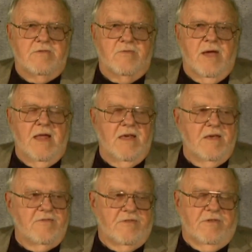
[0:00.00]
the
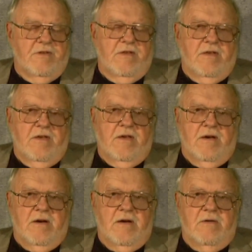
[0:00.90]
Israelis
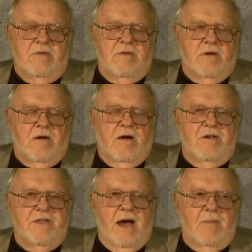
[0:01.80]

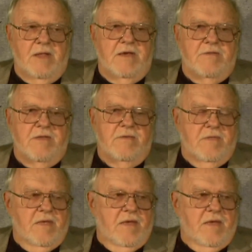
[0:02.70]
are dominant,